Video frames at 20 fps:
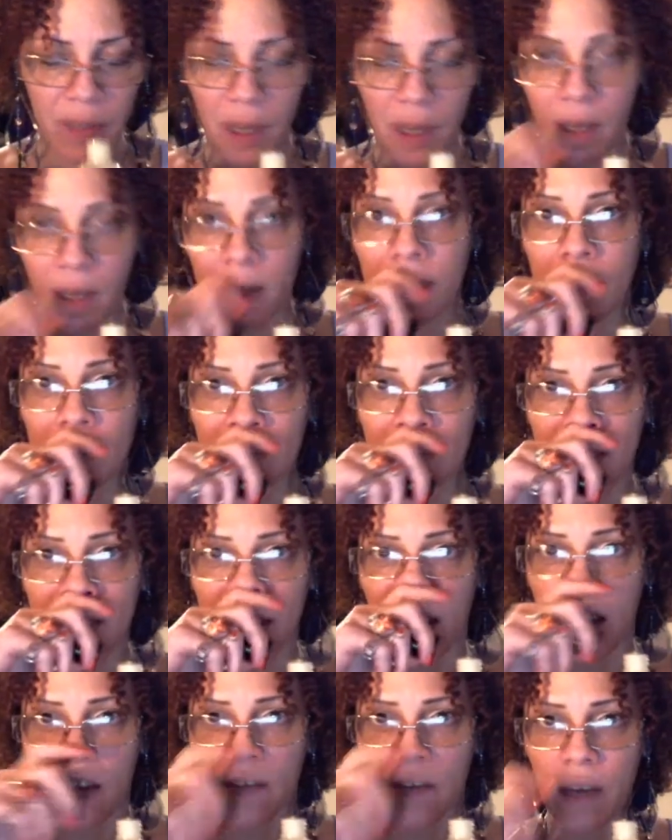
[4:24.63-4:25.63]
It doesn't
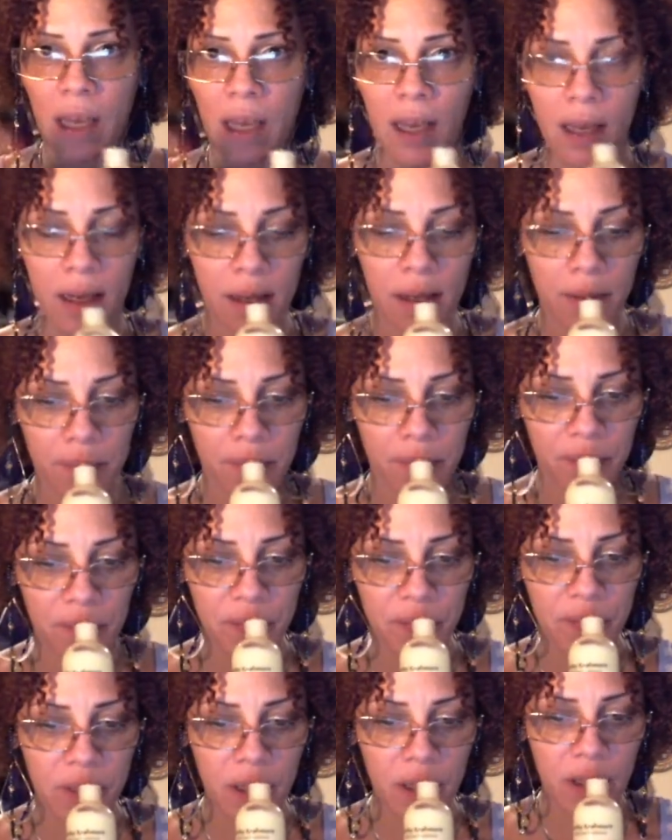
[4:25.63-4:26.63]
have a
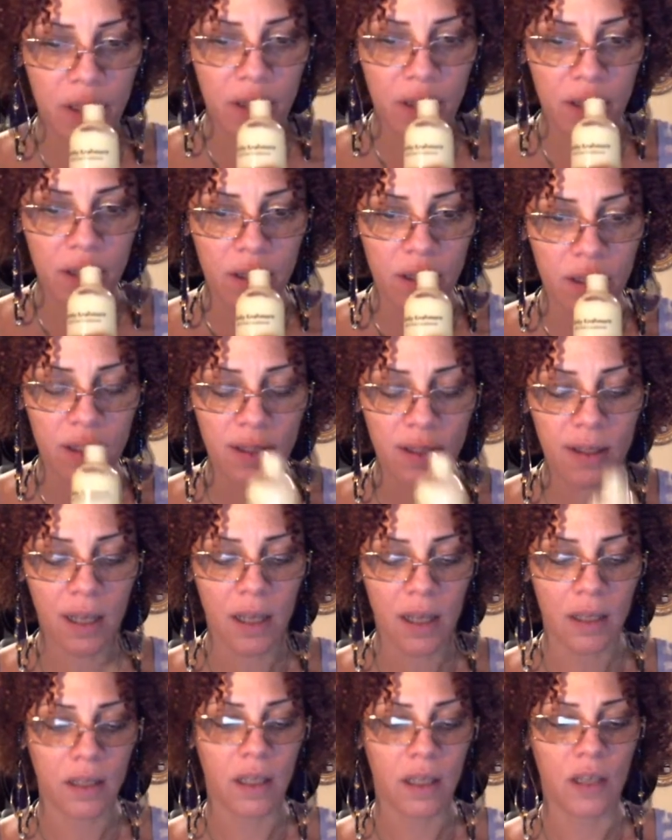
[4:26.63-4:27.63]

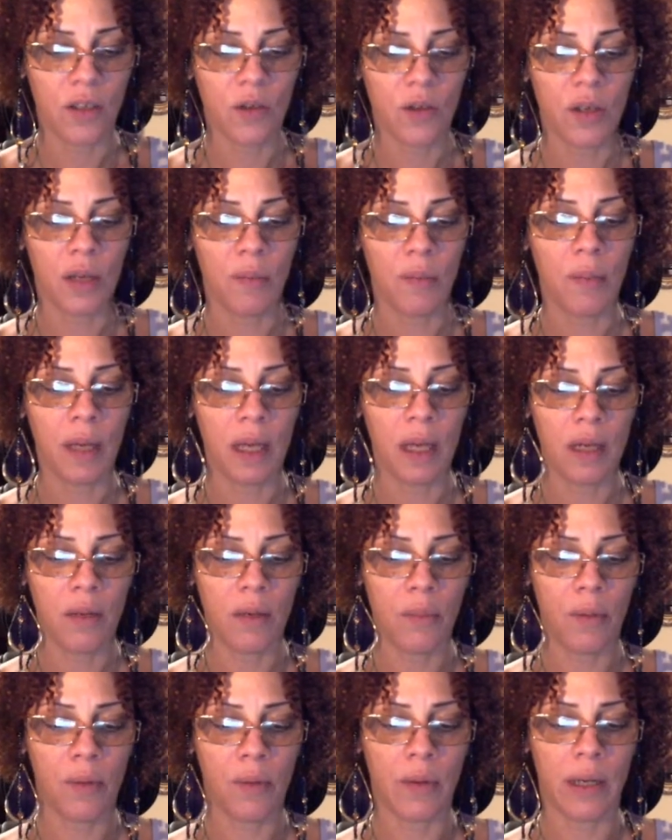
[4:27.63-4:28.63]
scent that you can
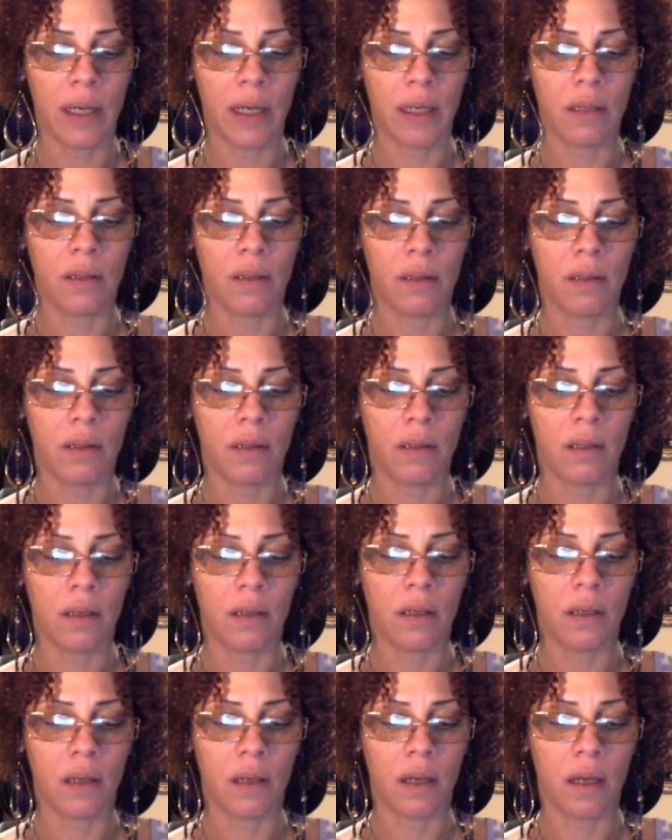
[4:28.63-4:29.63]
pinpoint,
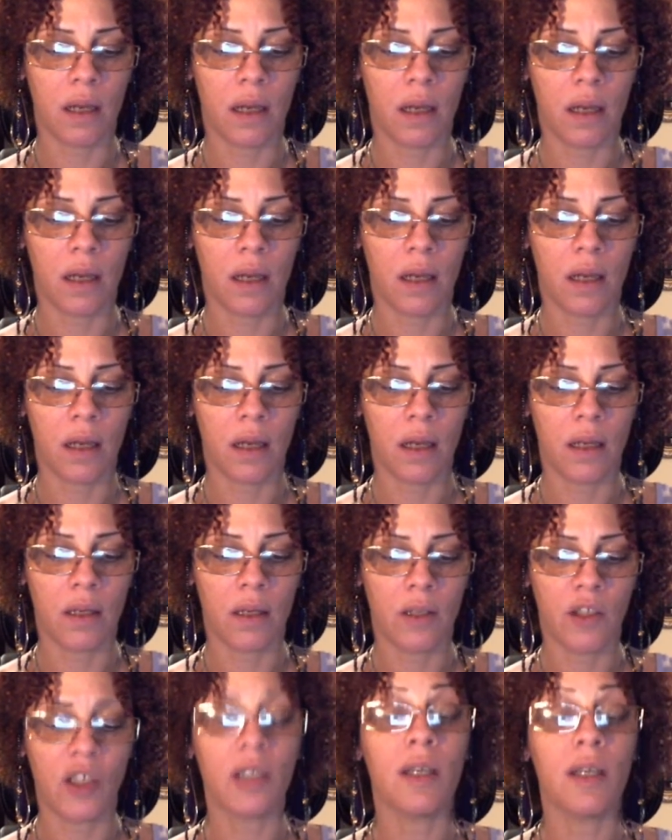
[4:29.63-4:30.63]
and
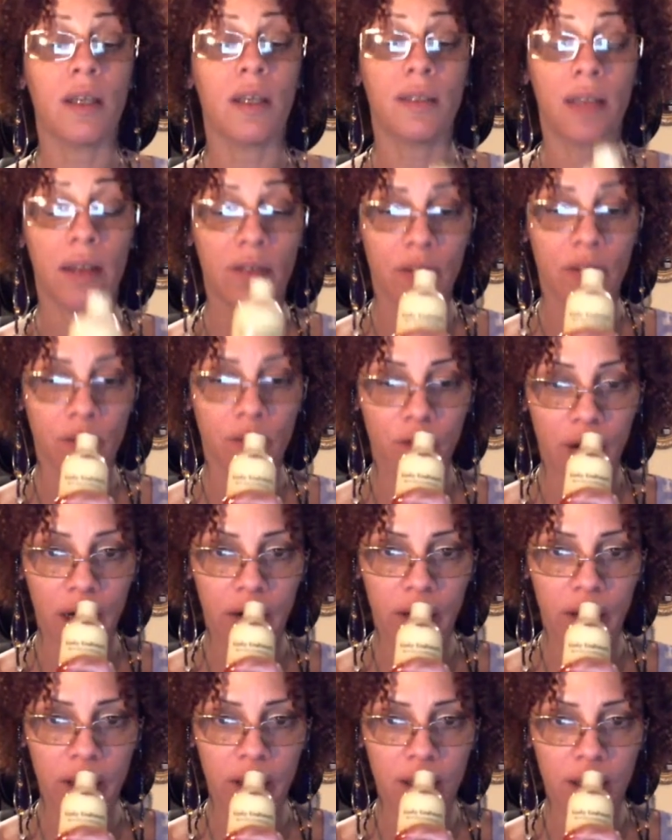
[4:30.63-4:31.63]
she does have some
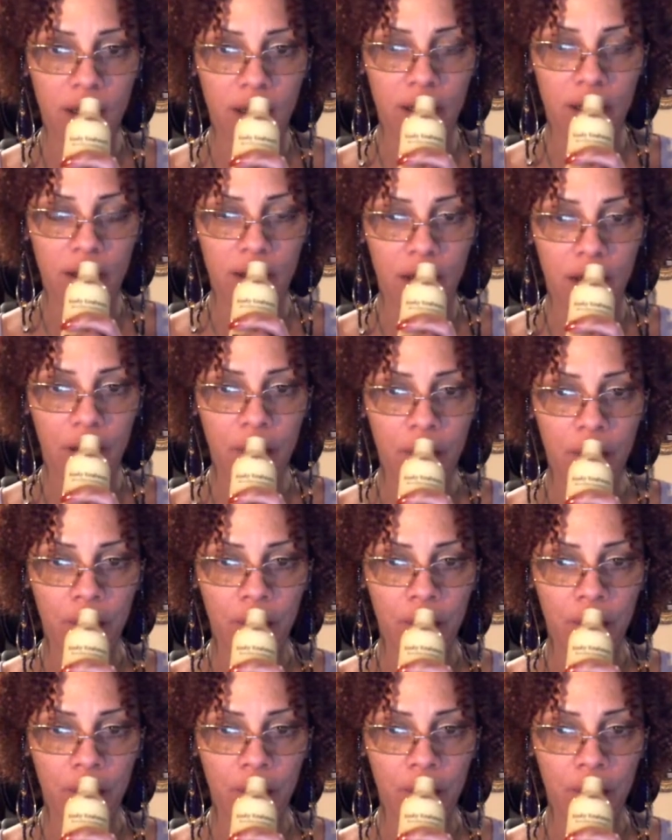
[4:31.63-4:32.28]
fragrance in this though.